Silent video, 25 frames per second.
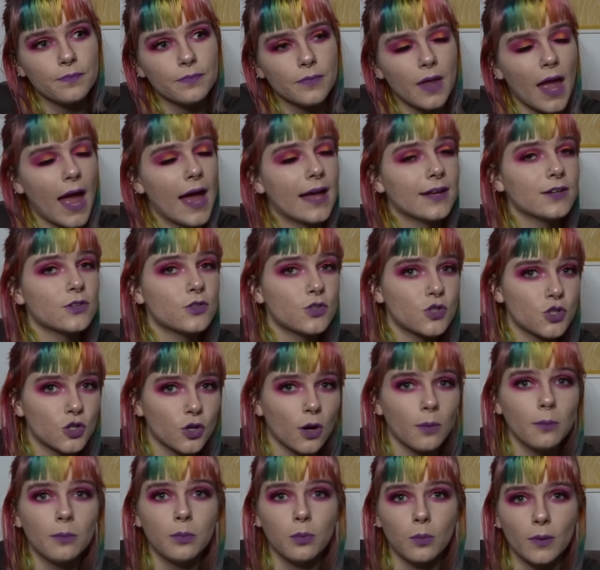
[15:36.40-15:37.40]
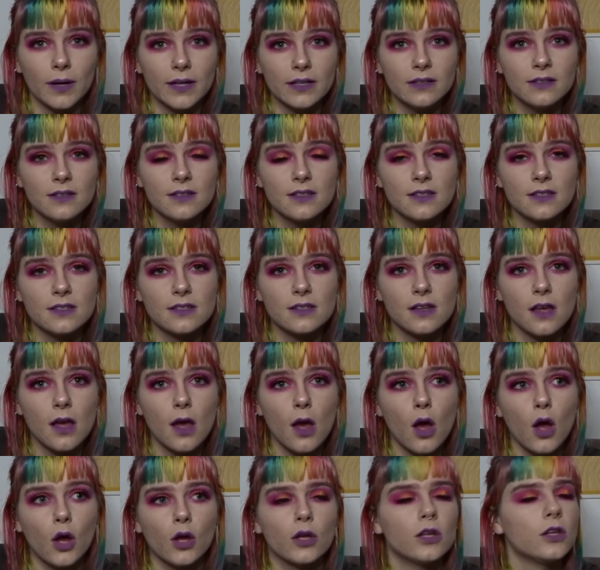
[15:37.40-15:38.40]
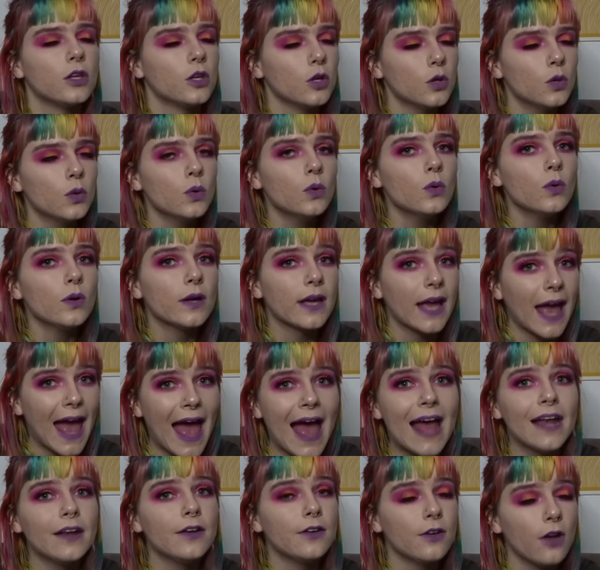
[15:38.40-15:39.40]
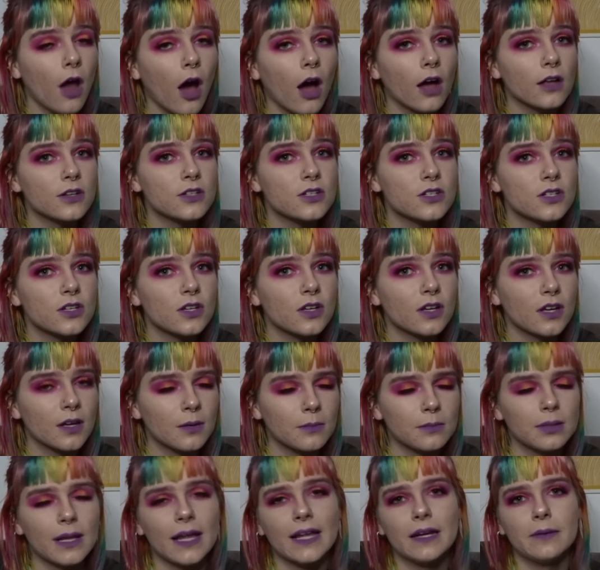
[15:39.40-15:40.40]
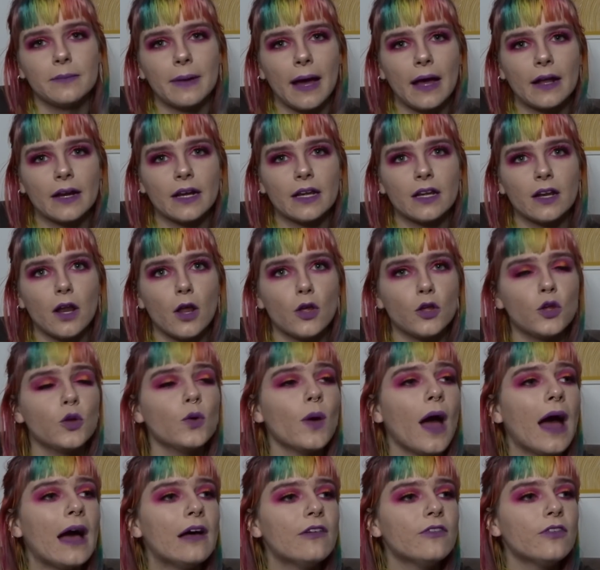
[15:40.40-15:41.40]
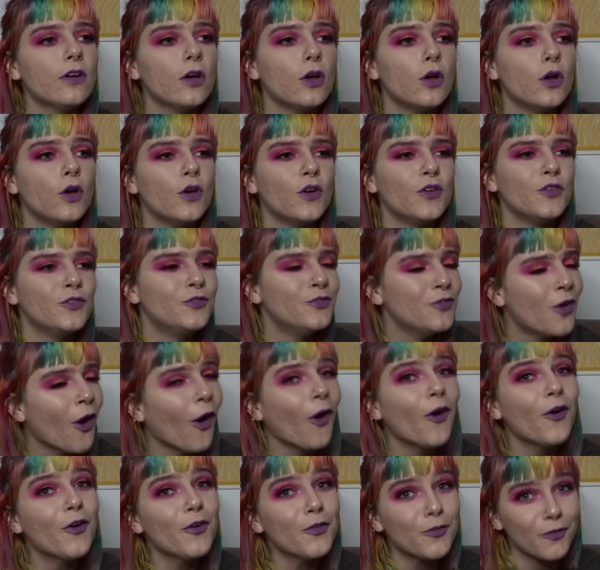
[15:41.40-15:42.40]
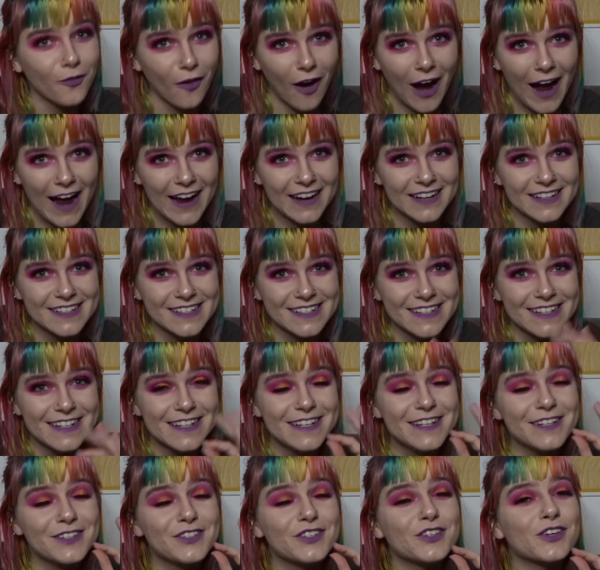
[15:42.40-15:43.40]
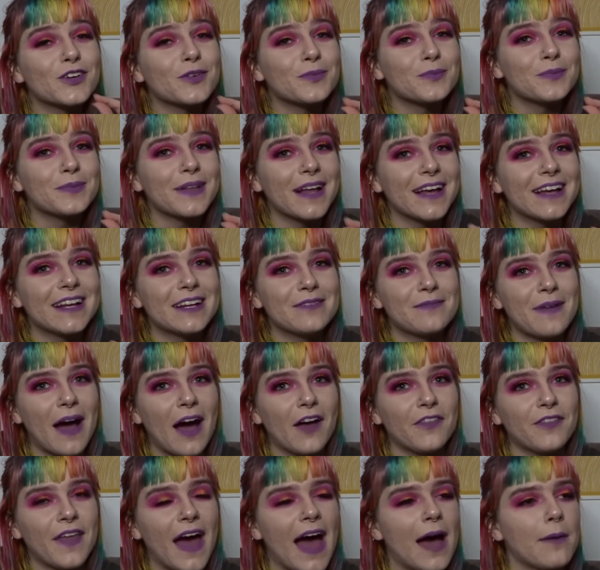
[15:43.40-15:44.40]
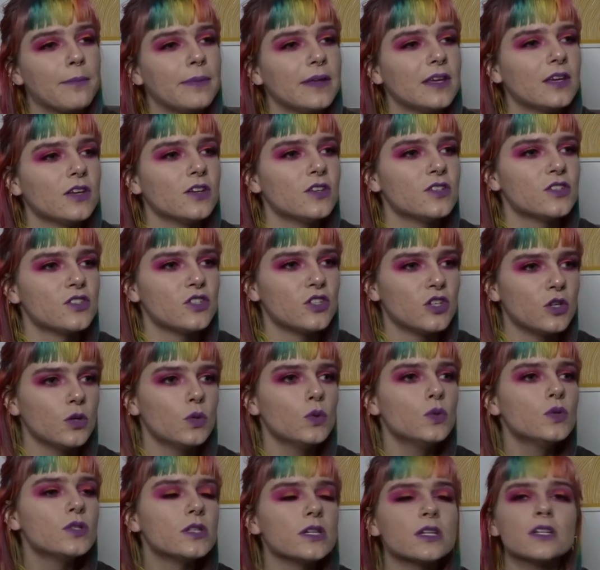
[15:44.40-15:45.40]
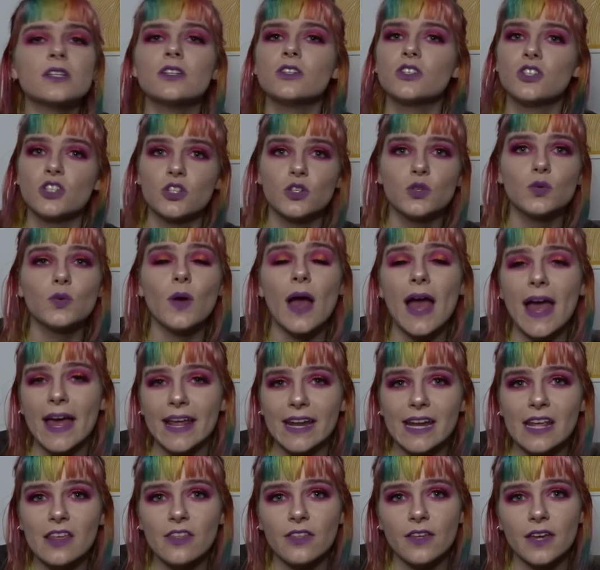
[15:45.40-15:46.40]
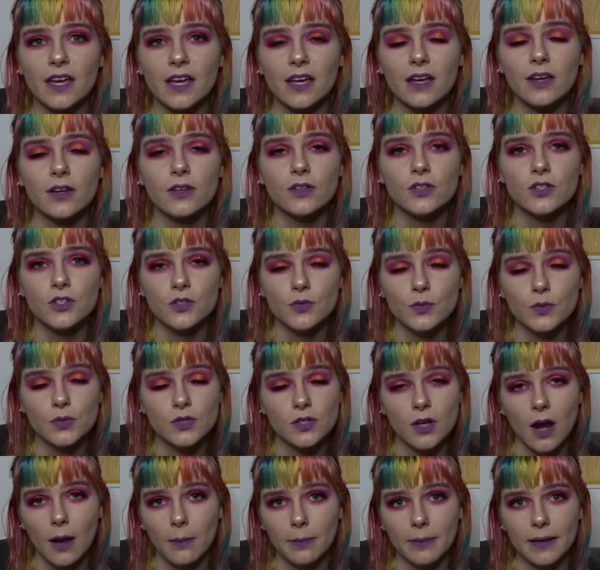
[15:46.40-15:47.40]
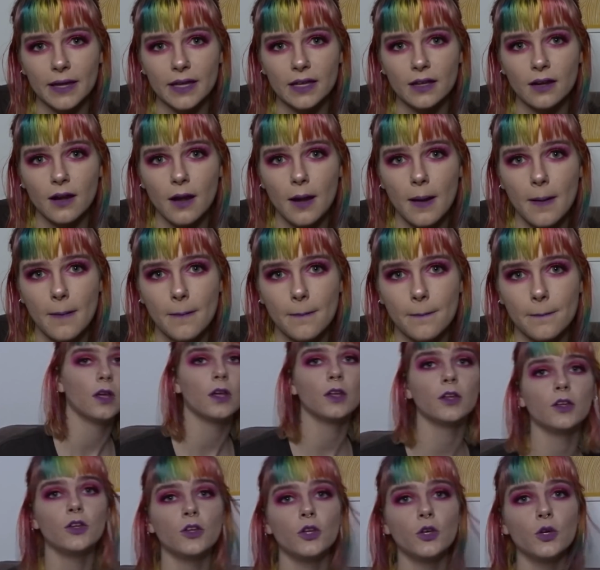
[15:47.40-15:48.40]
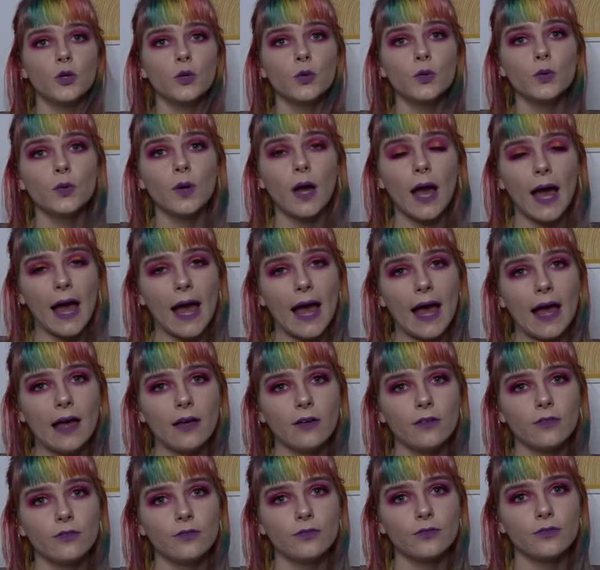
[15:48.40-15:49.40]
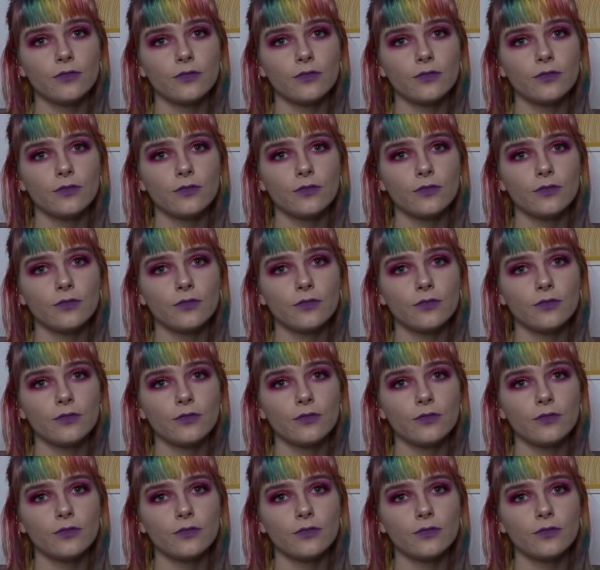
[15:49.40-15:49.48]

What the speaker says: and Trump wins, you cannot complain about it. You have no right to complain about that because you didn't do anything to stop it. You have